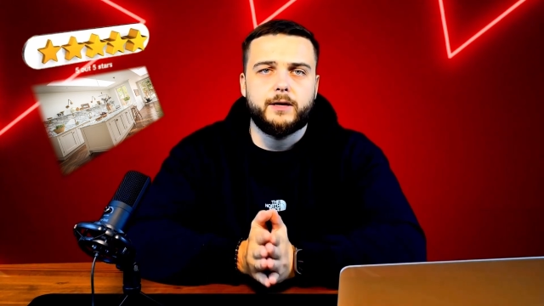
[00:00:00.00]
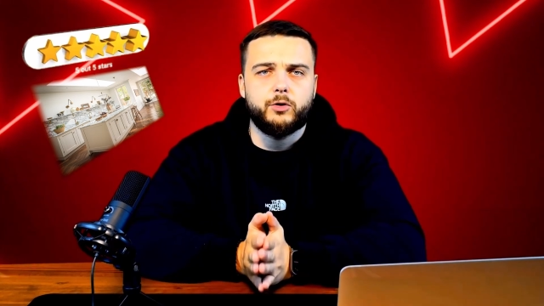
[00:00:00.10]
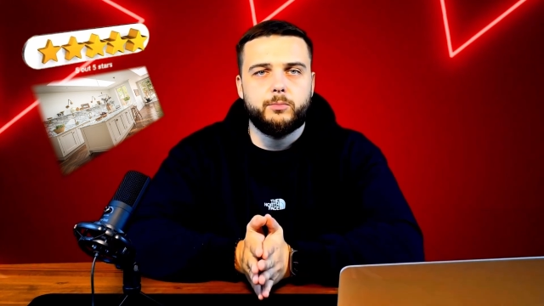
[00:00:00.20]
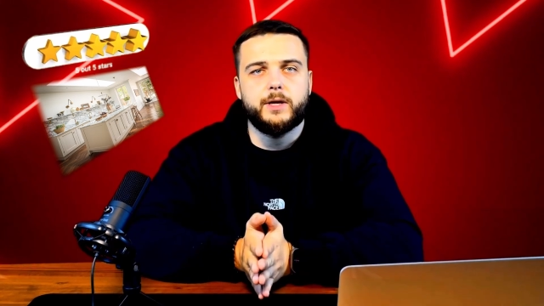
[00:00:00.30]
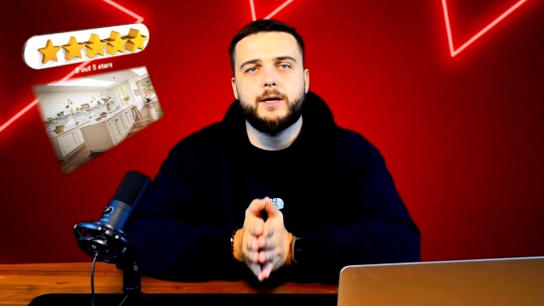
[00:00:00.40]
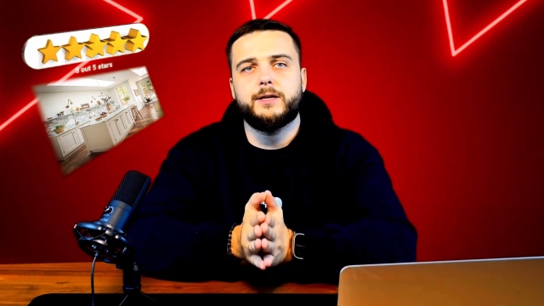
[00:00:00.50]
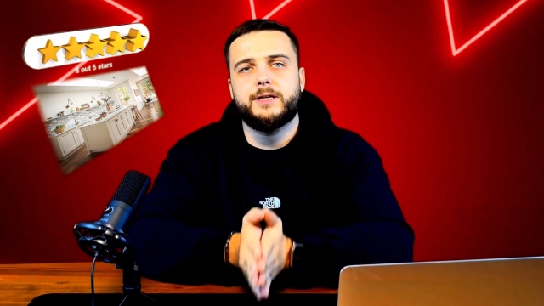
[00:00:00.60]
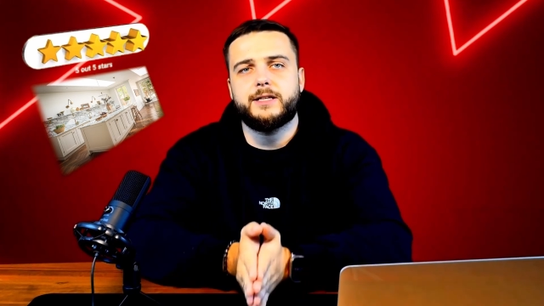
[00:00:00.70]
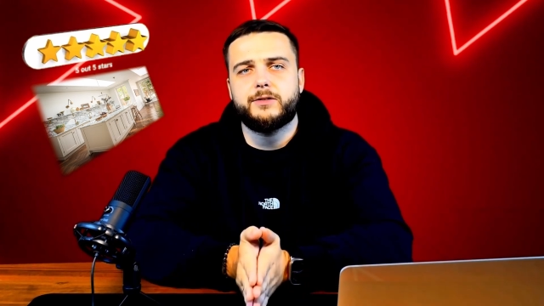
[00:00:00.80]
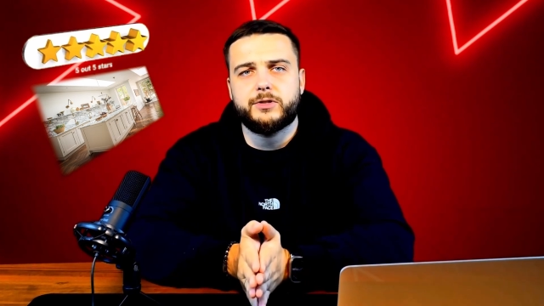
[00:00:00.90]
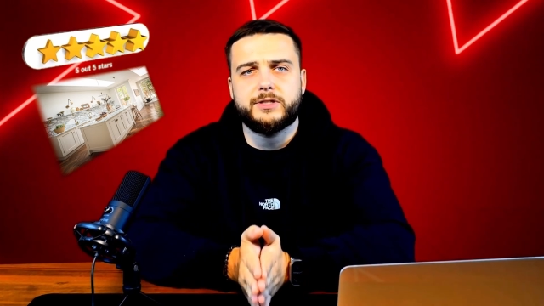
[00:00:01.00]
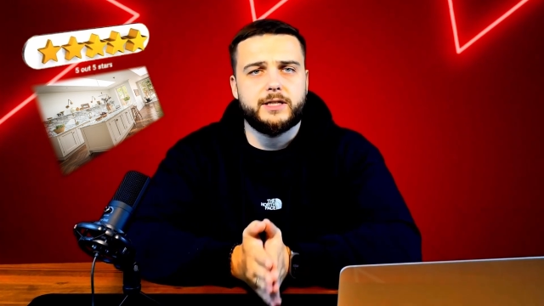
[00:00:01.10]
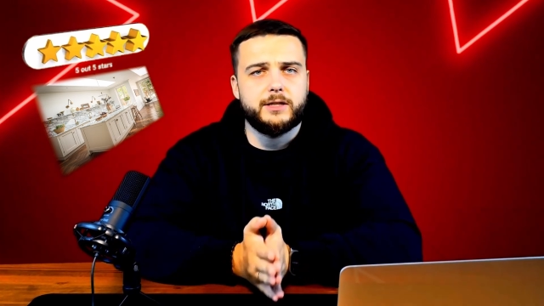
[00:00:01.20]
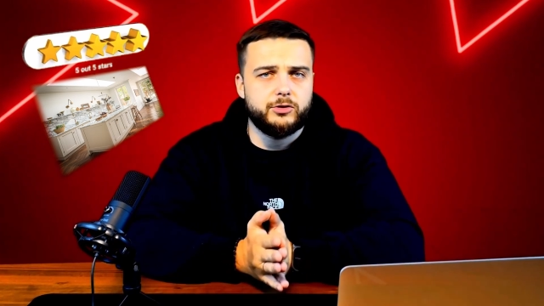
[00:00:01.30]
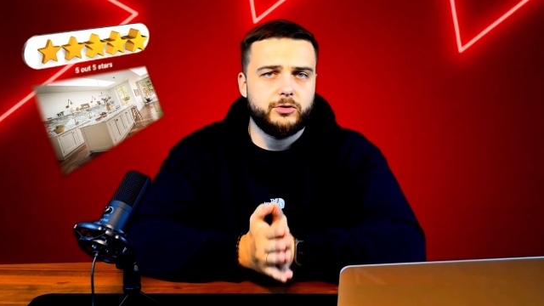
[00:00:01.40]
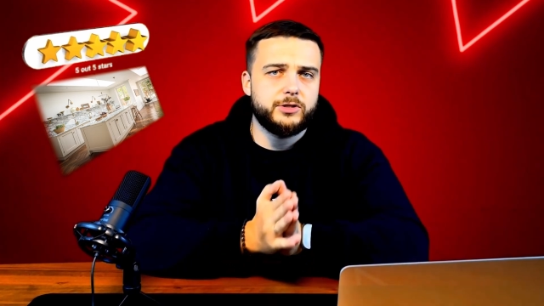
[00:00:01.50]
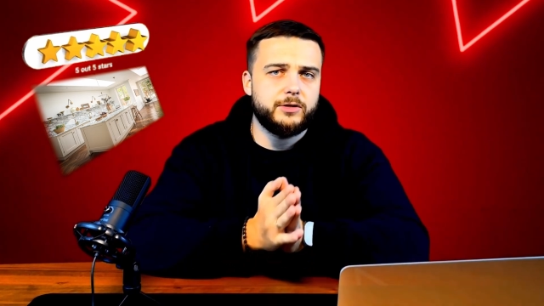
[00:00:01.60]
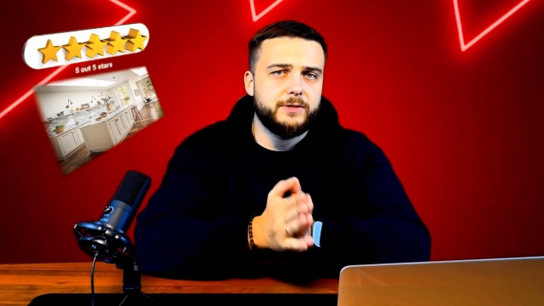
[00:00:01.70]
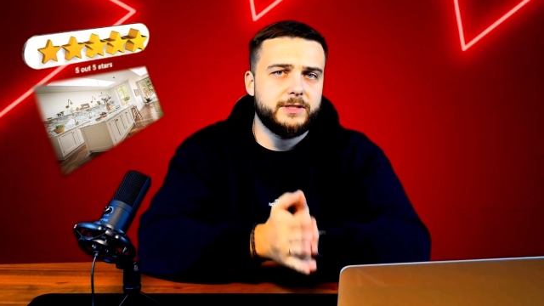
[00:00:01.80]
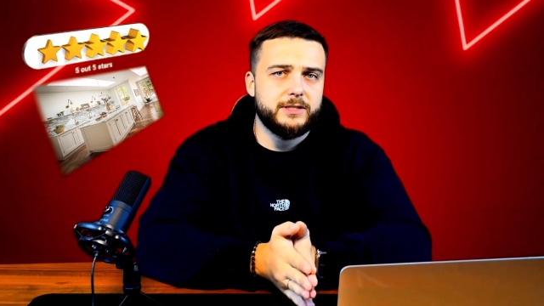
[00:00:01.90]
Your product is interesting, your
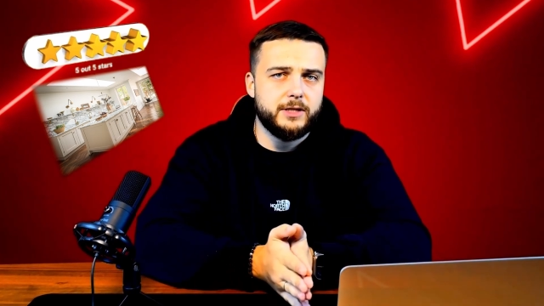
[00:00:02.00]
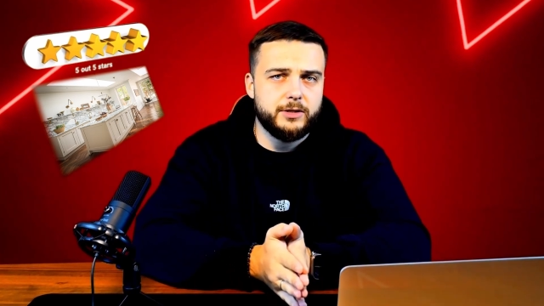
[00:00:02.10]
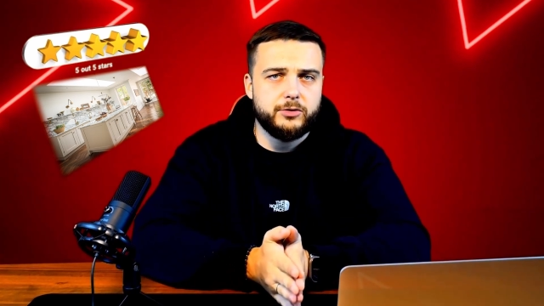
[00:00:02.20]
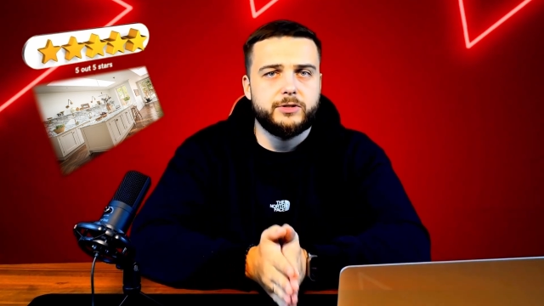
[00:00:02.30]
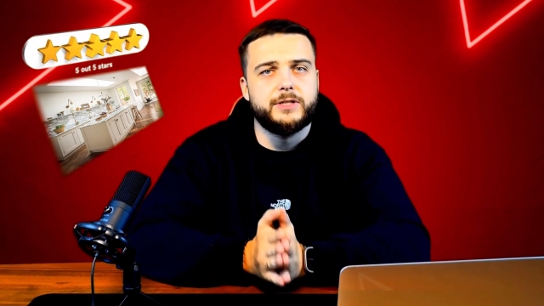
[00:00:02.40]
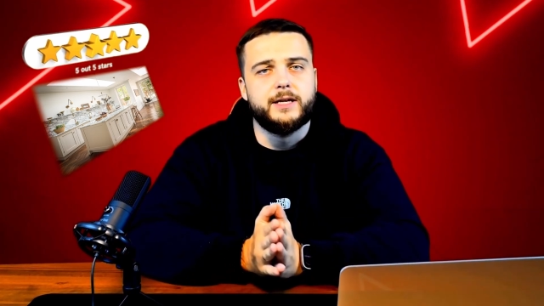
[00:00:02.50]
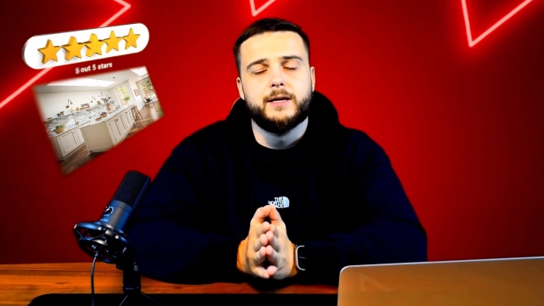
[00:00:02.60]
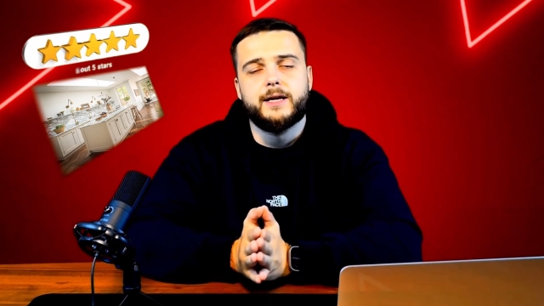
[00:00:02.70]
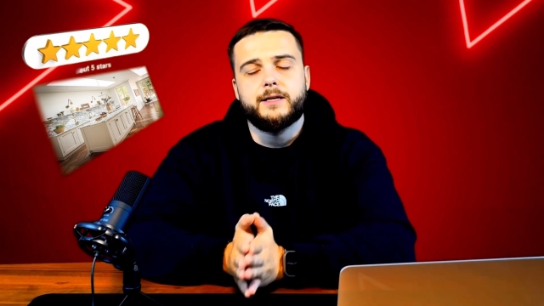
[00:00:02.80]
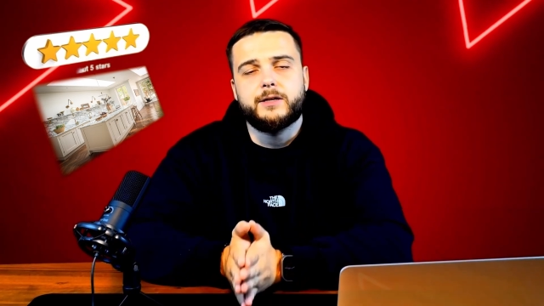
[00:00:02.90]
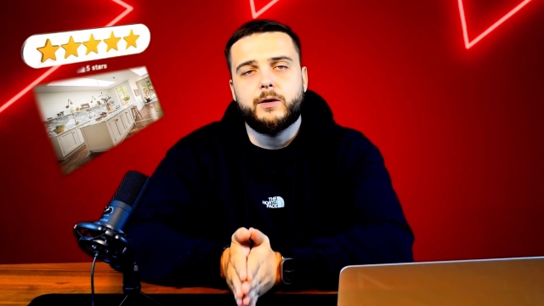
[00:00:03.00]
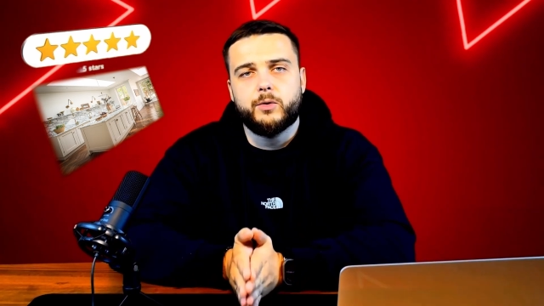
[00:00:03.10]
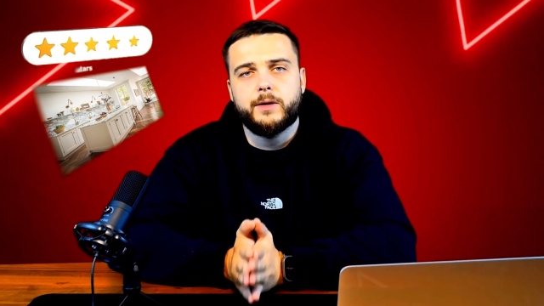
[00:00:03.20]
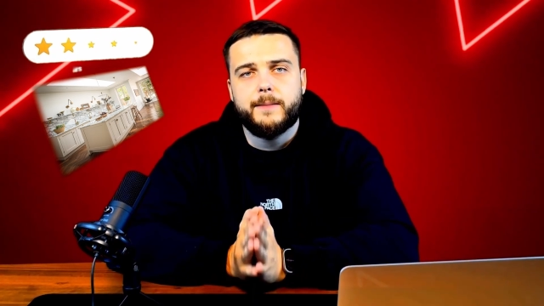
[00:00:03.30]
services are interesting, and so on.